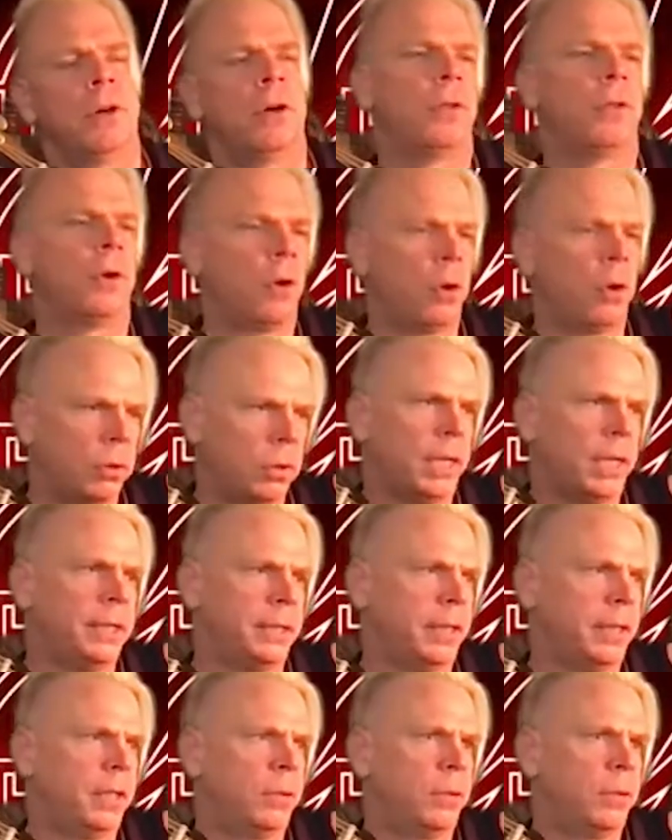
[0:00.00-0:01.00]
whole
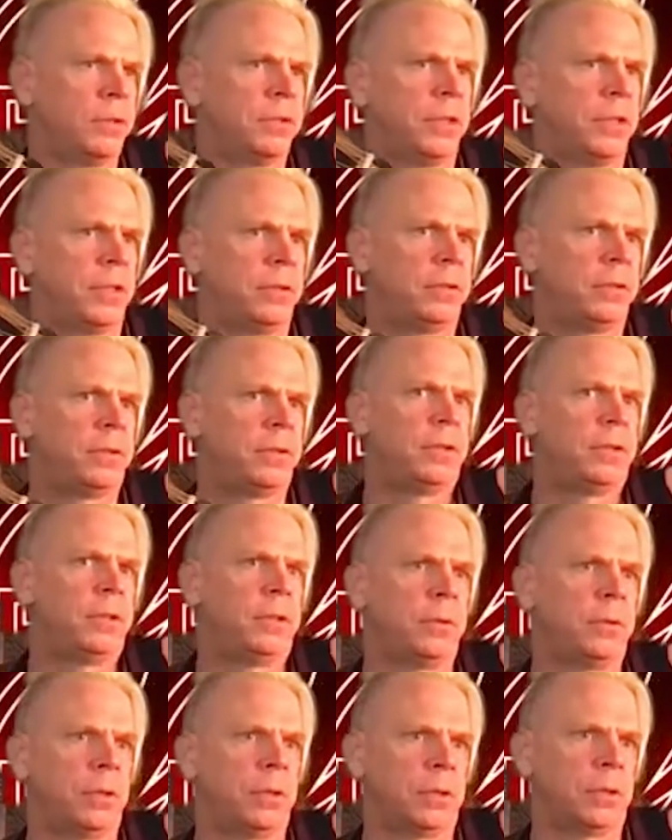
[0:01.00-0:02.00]
idea was to
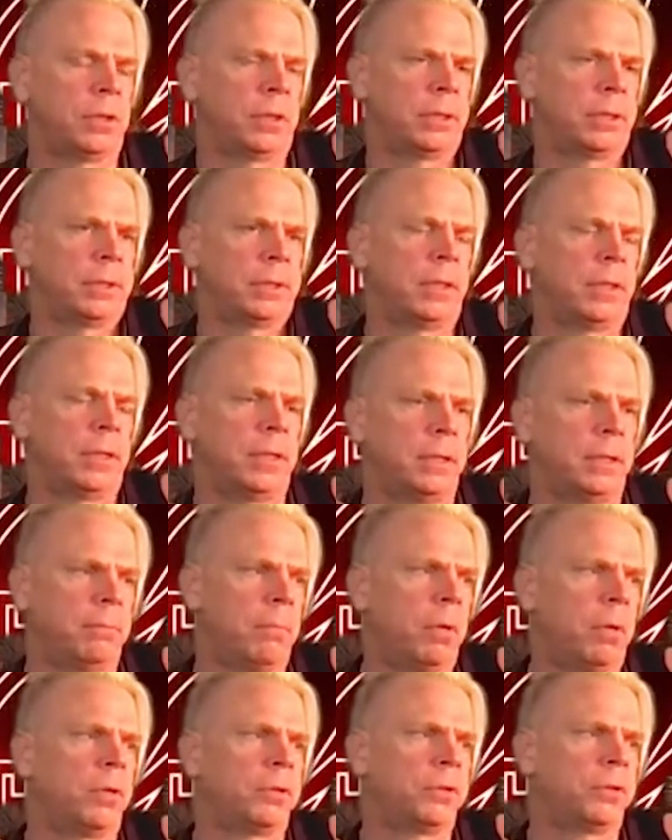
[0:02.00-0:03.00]
do a
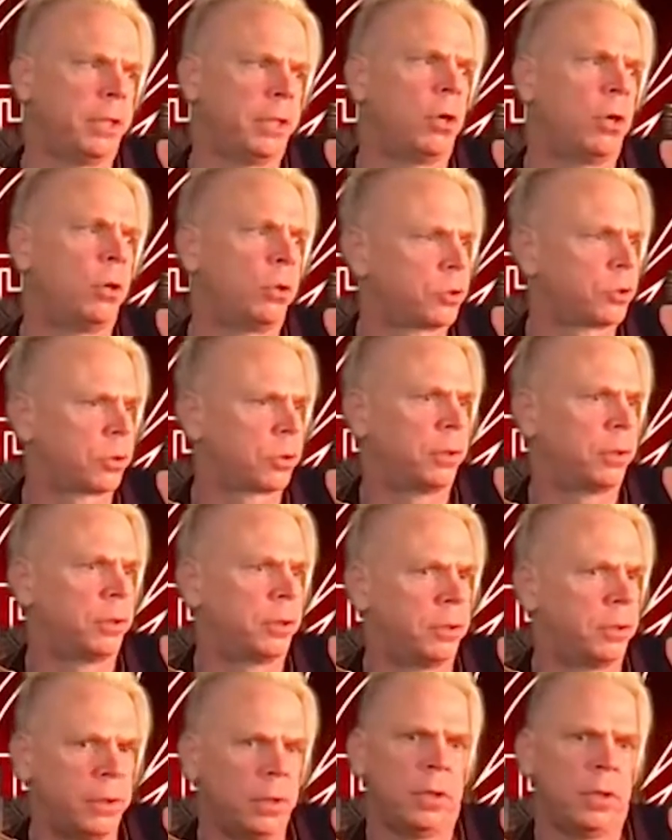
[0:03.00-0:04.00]

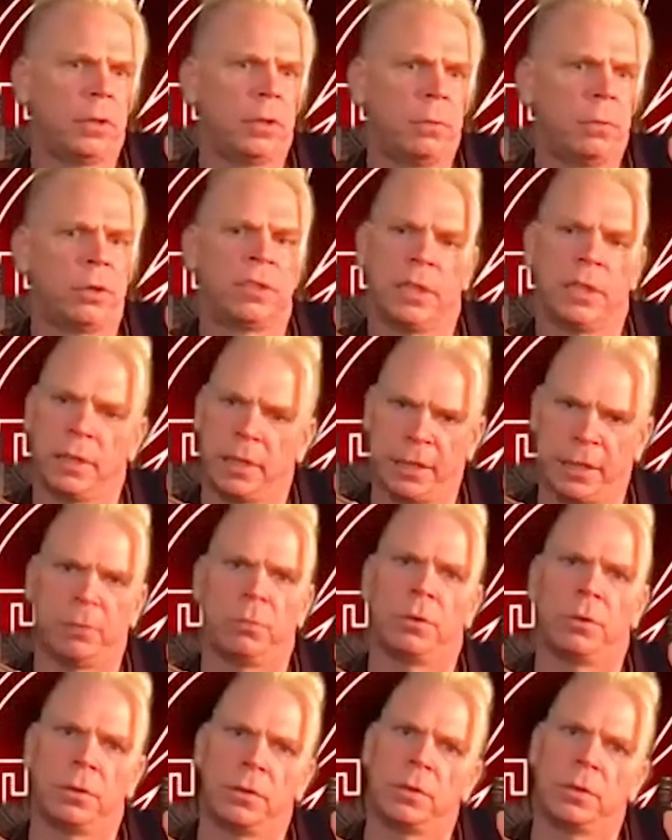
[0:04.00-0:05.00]
multicultural,
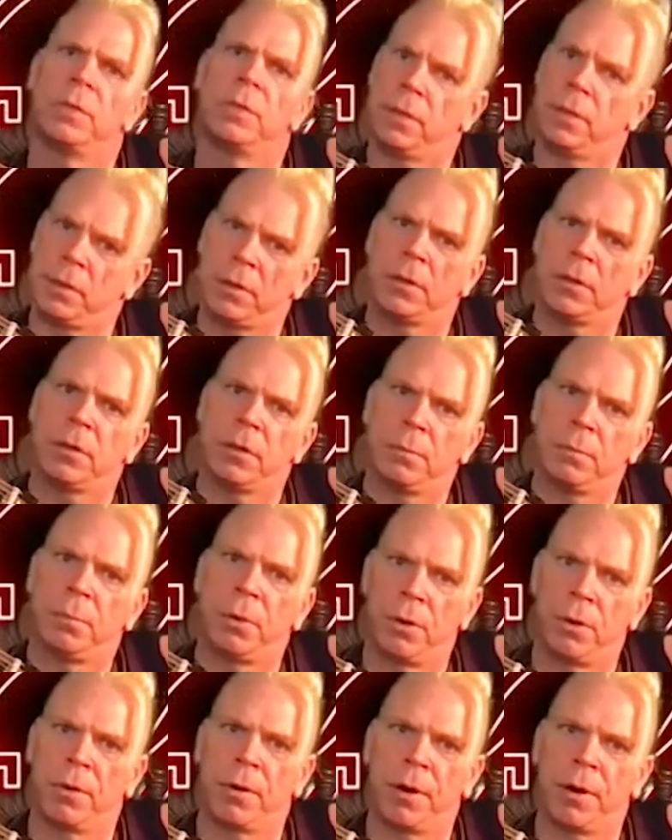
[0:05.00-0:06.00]
multilingual
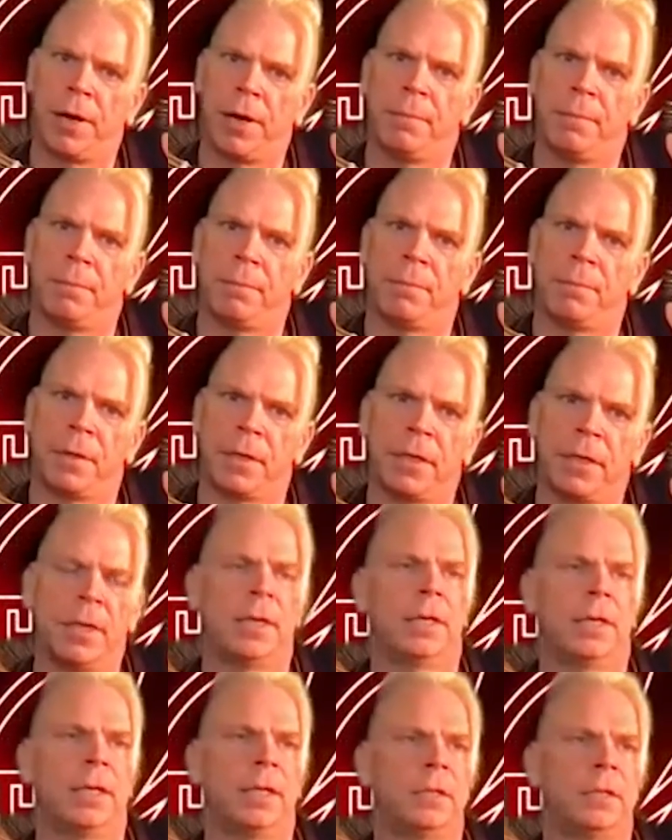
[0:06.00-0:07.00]
program for the
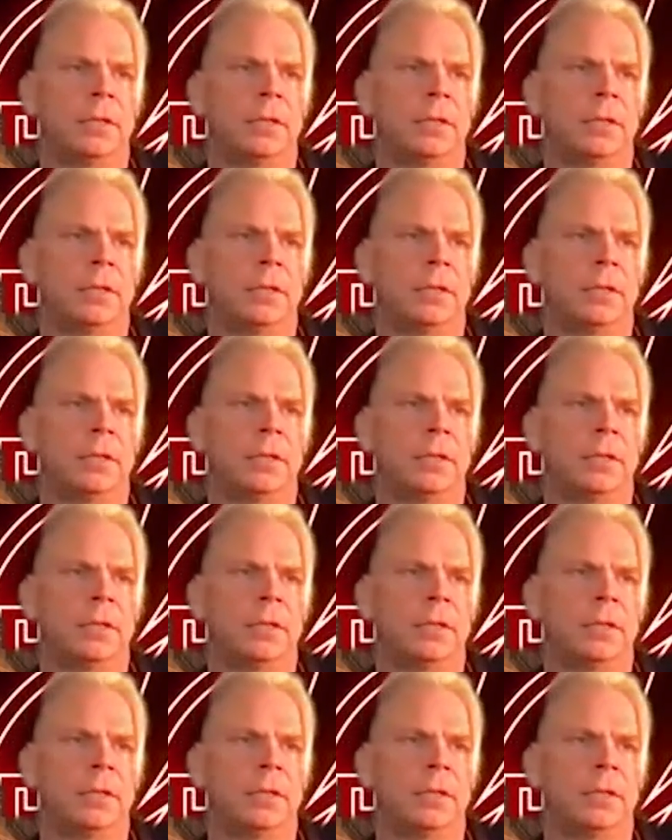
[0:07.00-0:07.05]
kids,